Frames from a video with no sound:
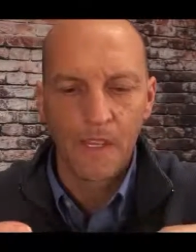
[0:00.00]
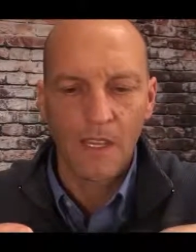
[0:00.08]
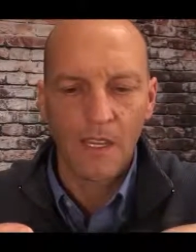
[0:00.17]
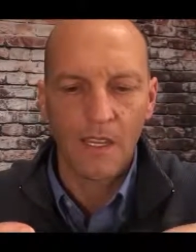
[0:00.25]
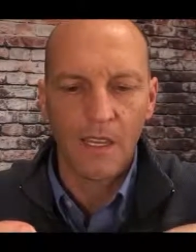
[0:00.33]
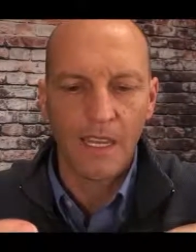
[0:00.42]

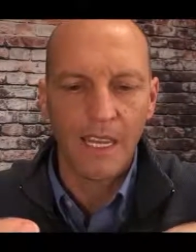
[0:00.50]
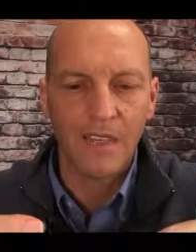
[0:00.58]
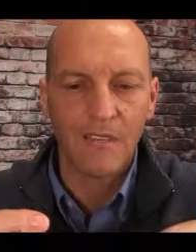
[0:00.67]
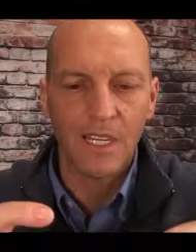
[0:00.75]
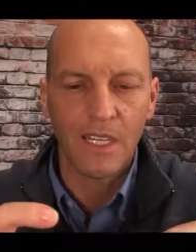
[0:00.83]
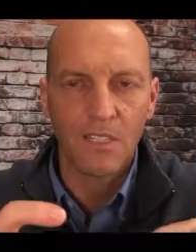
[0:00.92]
I, I,
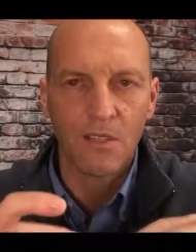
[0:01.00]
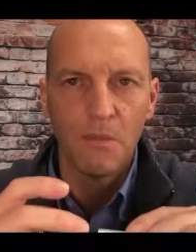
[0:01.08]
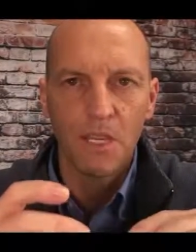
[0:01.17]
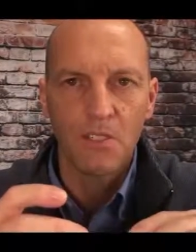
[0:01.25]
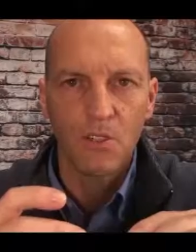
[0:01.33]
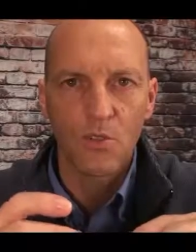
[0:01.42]
have yet to
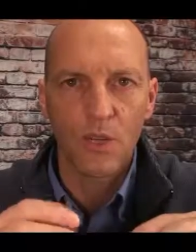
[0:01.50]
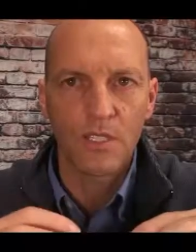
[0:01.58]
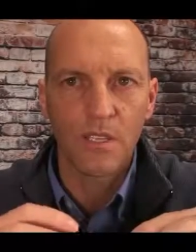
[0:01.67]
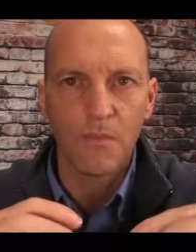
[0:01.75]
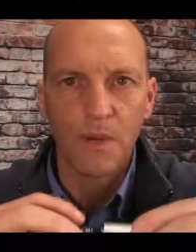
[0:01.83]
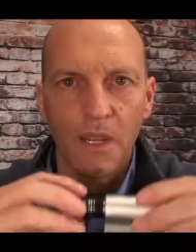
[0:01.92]
mess those
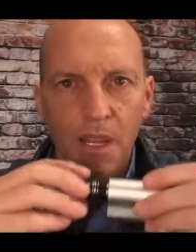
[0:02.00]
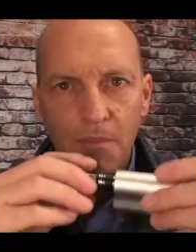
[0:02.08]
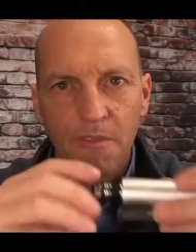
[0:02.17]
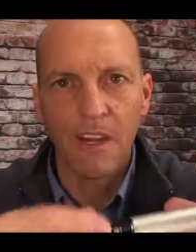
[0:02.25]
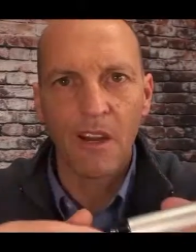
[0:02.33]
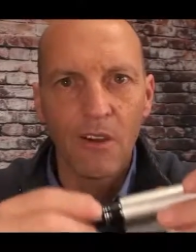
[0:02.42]
threads up, but
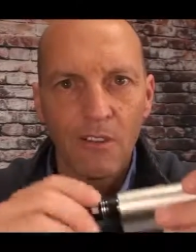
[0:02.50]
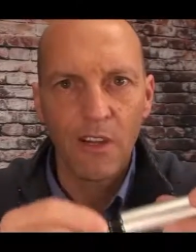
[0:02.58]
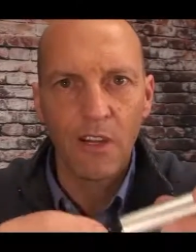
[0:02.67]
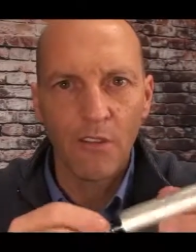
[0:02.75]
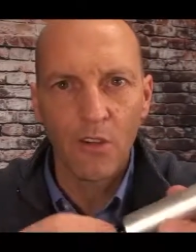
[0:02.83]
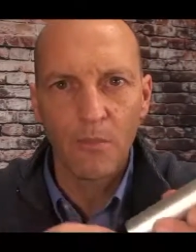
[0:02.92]
I'm very,
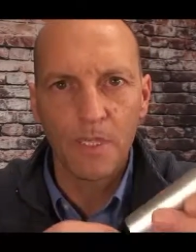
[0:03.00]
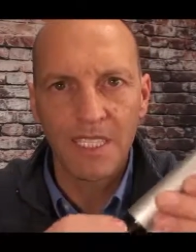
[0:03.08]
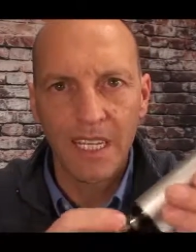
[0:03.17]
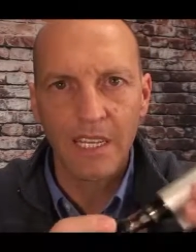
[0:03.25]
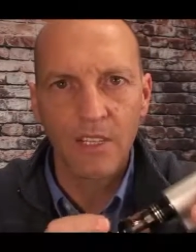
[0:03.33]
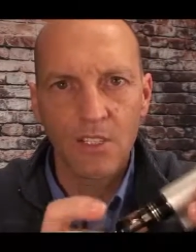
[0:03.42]
very, very
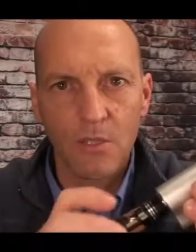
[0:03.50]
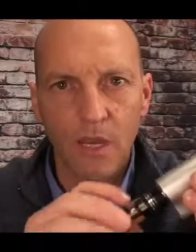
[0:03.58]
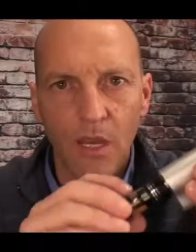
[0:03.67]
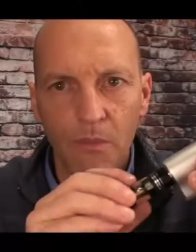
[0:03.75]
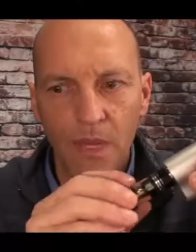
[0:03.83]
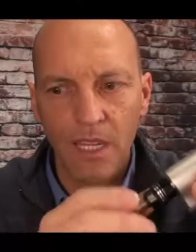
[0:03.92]
meticulous
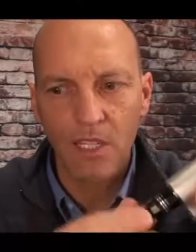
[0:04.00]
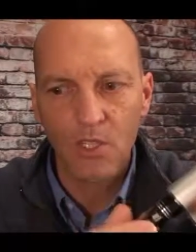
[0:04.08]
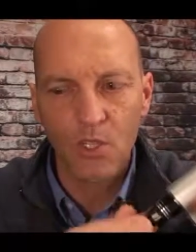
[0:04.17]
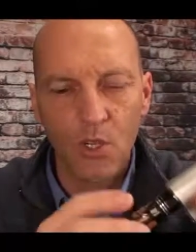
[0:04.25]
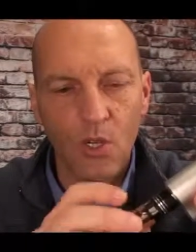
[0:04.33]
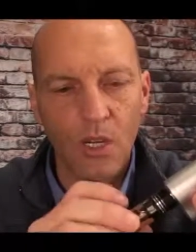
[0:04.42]
about making
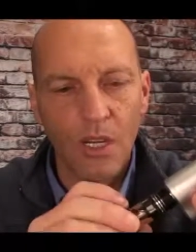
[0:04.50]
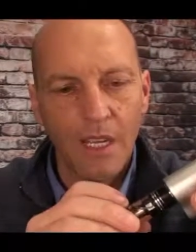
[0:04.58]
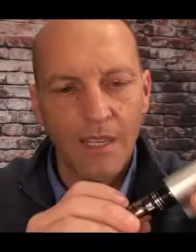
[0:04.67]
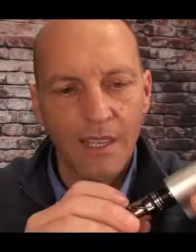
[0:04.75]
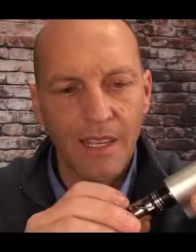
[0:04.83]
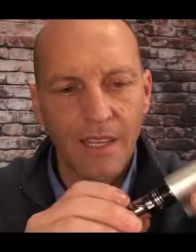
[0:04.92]
sure
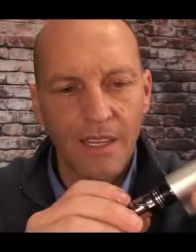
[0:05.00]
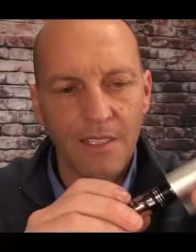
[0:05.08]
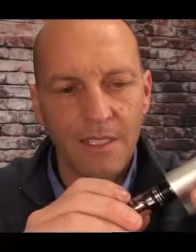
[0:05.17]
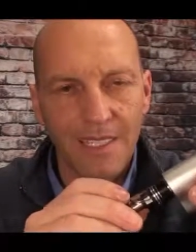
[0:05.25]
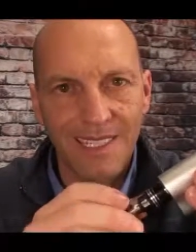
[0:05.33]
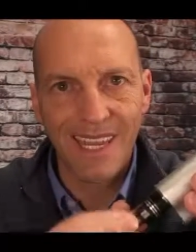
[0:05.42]
that
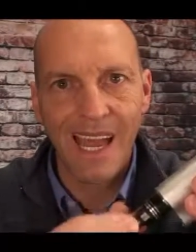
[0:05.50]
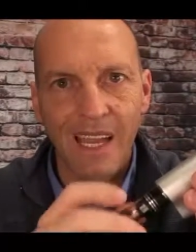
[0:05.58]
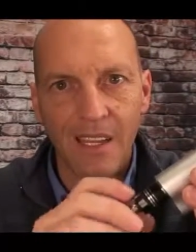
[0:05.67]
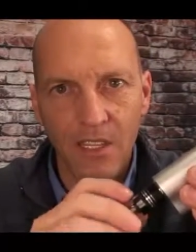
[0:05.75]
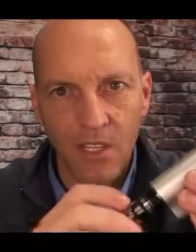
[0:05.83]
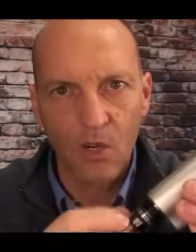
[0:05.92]
it's
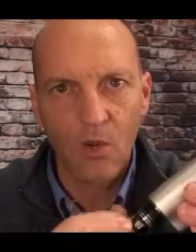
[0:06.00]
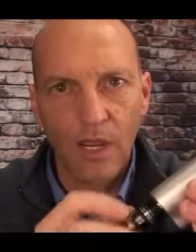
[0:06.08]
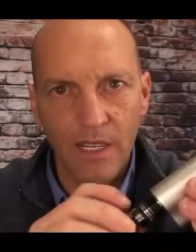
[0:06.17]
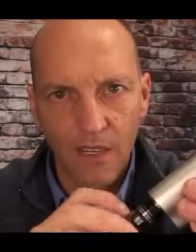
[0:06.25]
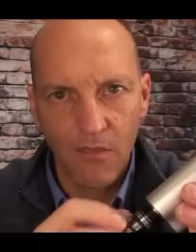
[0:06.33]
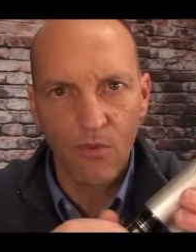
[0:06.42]
exactly
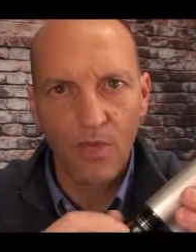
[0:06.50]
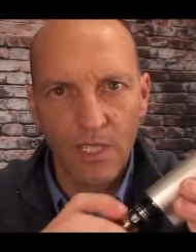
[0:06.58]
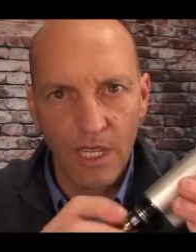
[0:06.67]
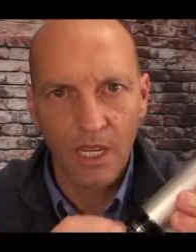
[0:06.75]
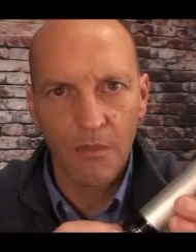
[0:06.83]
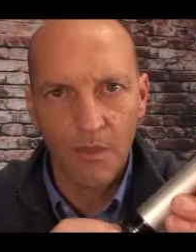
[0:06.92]
correct every
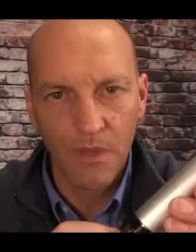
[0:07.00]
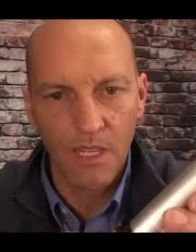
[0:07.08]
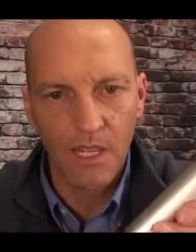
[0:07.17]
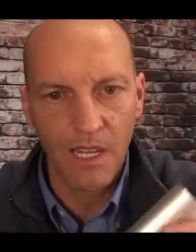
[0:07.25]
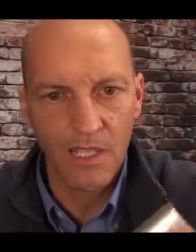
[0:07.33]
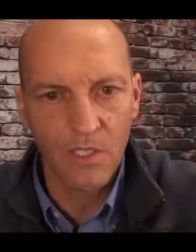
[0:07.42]
time
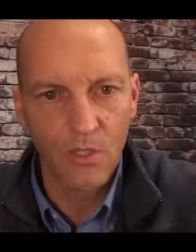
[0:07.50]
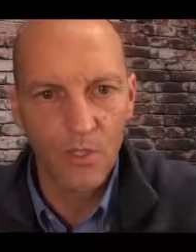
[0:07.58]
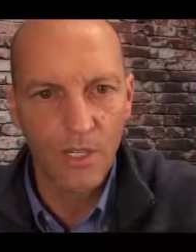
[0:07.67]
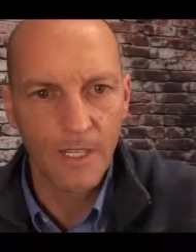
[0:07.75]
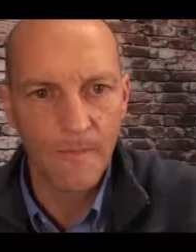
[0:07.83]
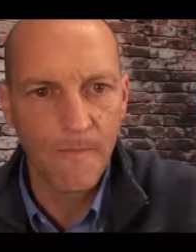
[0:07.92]
that I
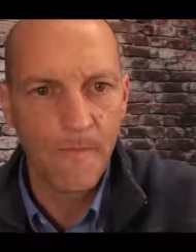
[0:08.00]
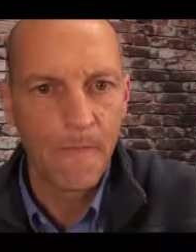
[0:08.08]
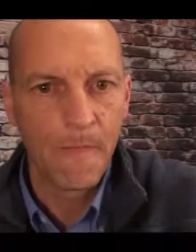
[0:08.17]
do it.